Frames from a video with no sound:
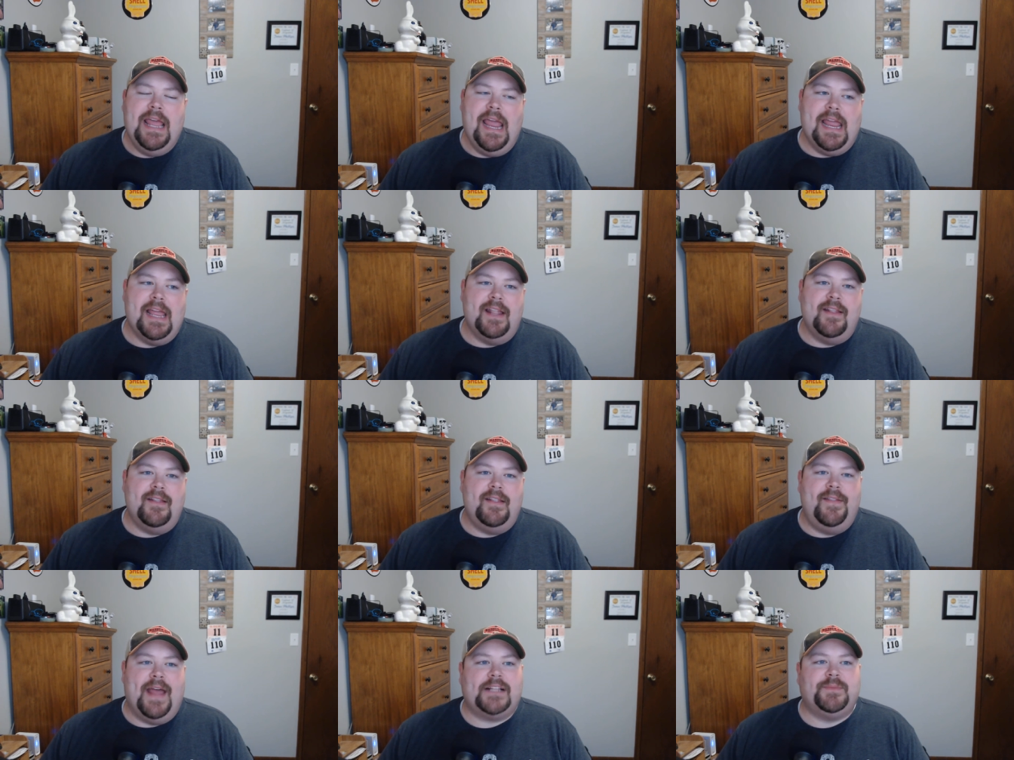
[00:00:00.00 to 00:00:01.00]
And
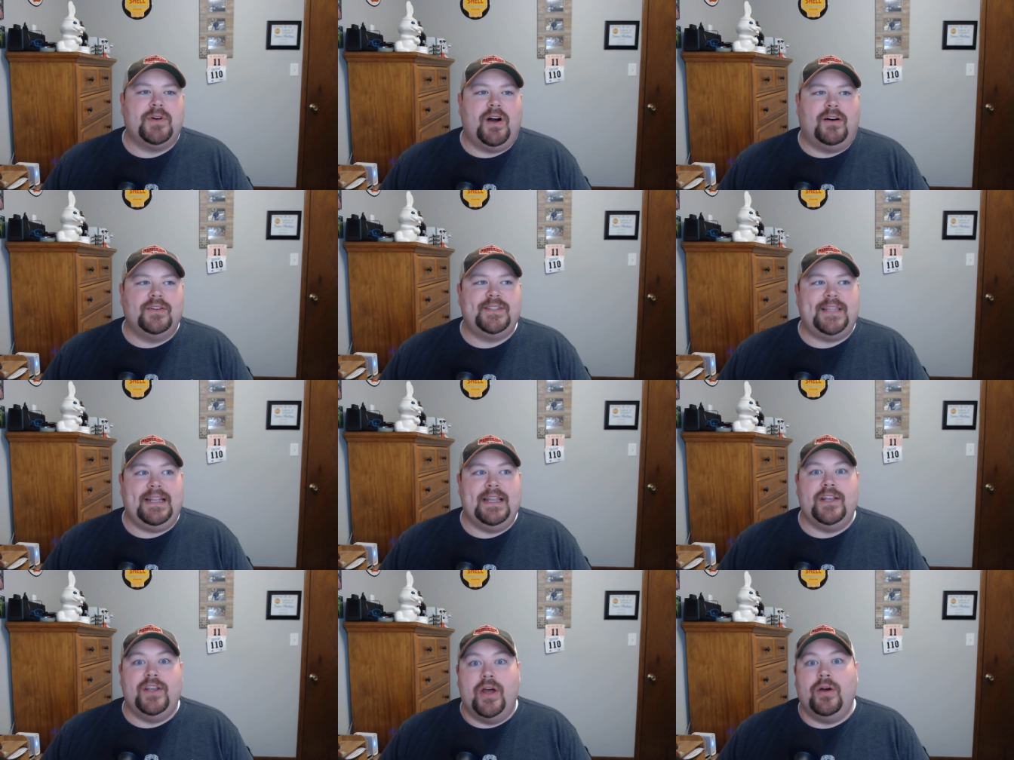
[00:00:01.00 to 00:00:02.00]
that's because they
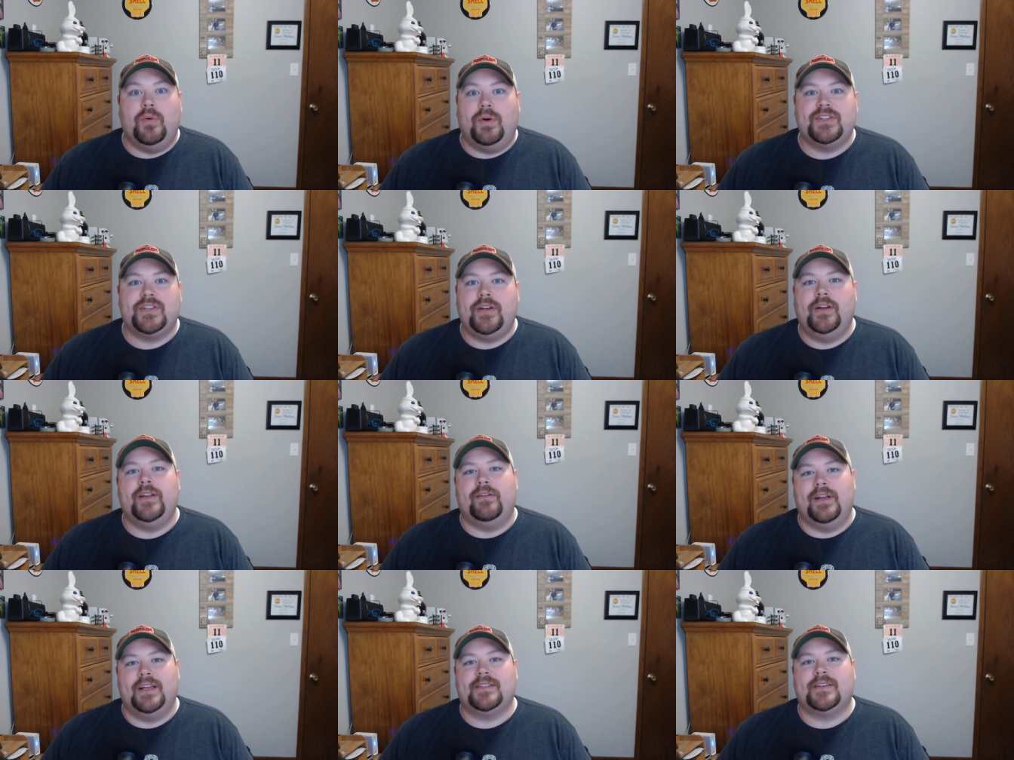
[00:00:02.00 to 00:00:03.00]
didn't know what security
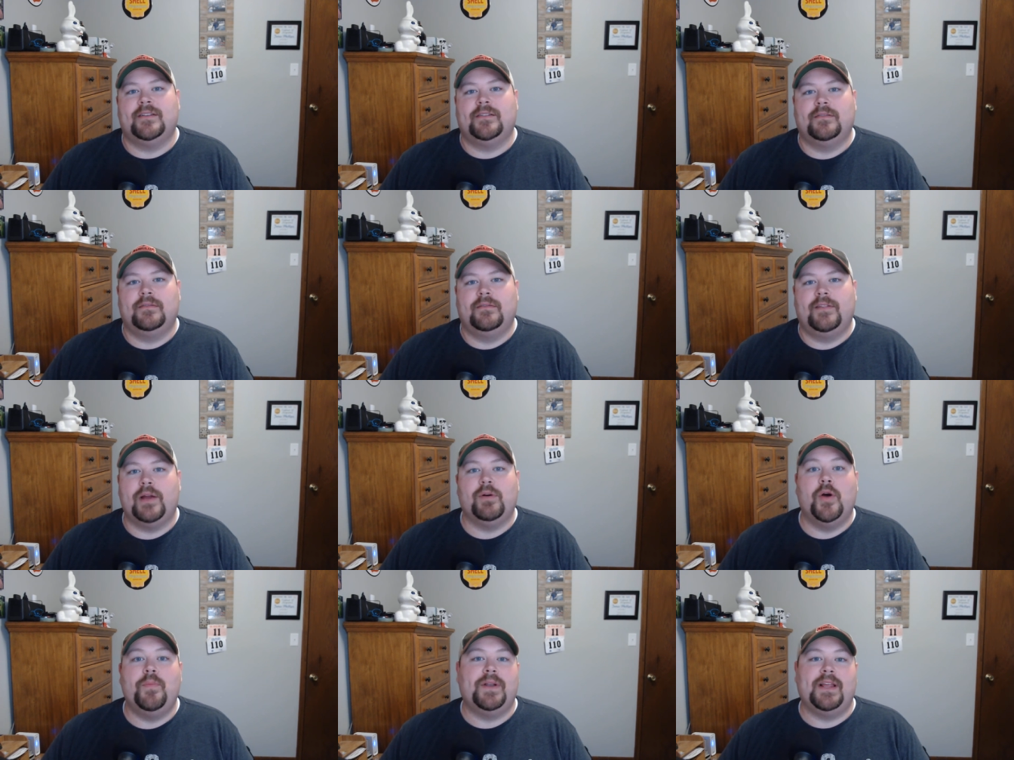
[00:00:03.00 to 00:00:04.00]
risk they
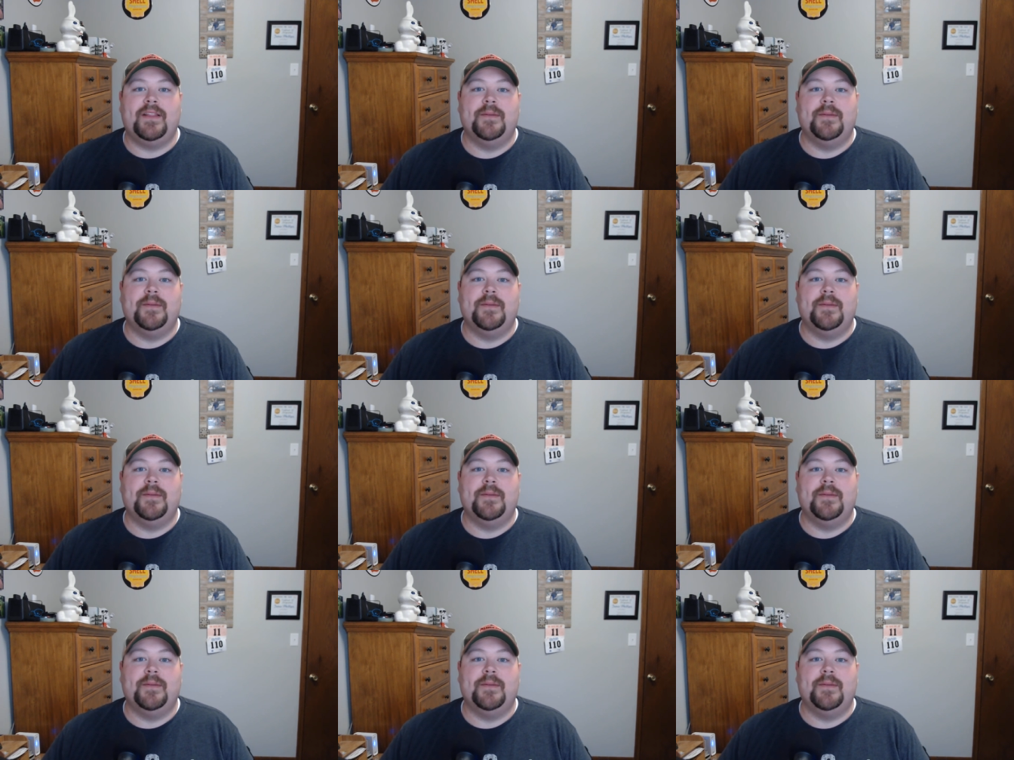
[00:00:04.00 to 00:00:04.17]
were opening